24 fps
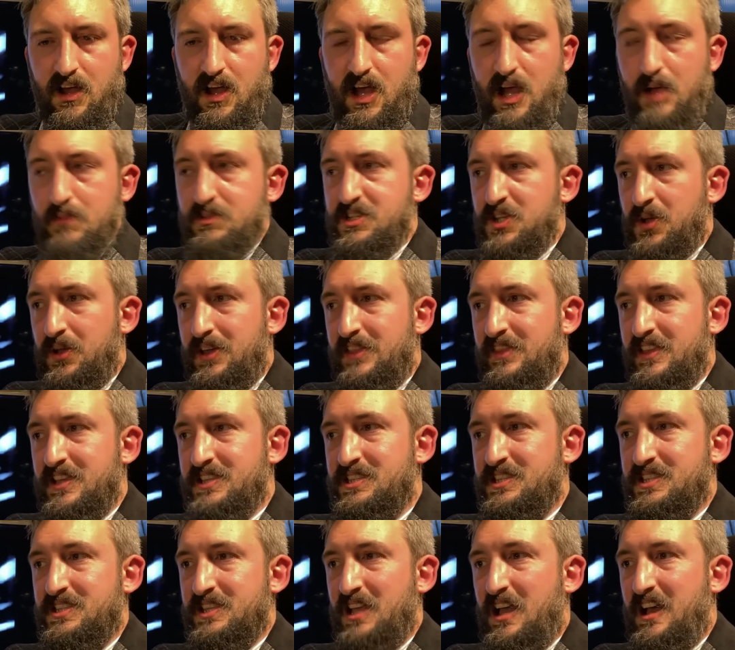I'm doing
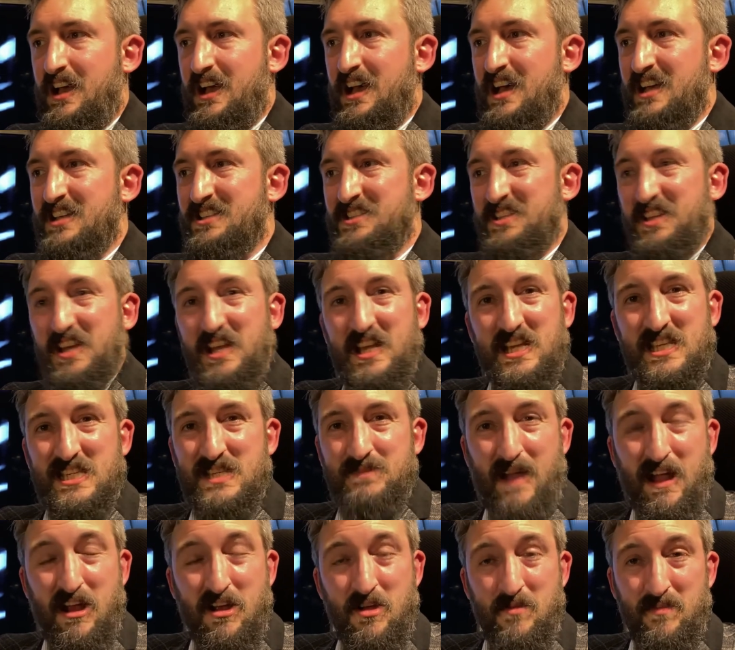this as an
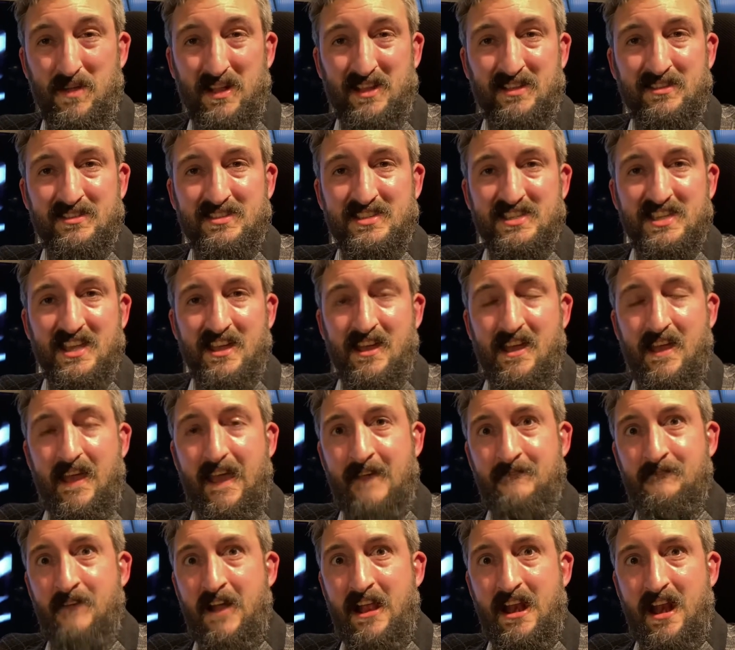experiment,
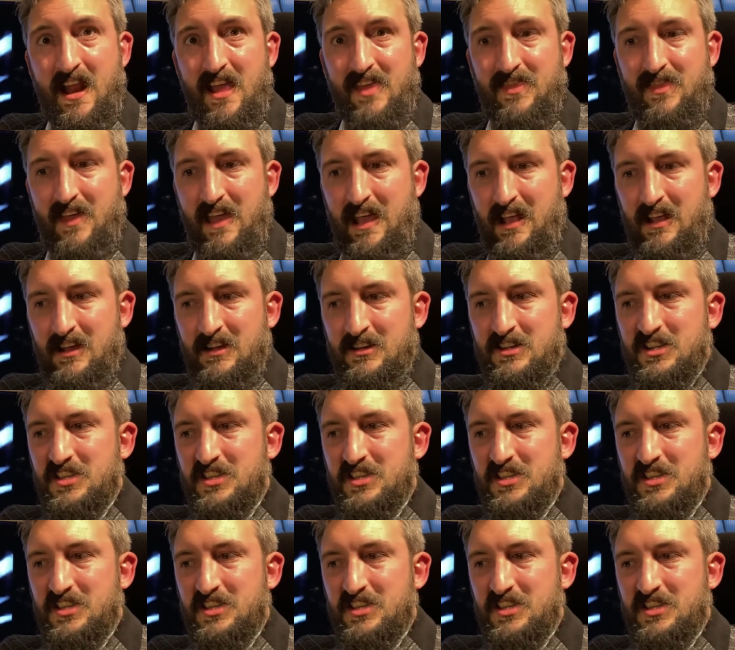if anything, to